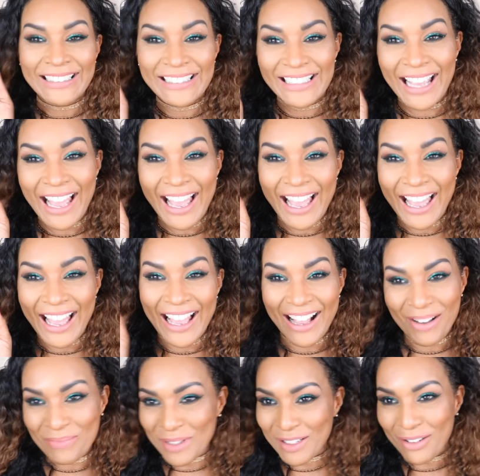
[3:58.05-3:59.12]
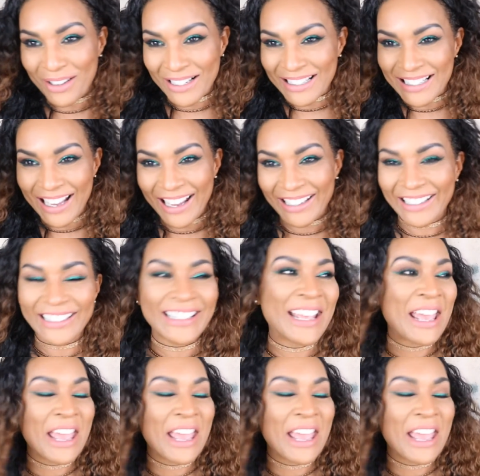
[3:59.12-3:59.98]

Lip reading: Yeah, I'm so excited.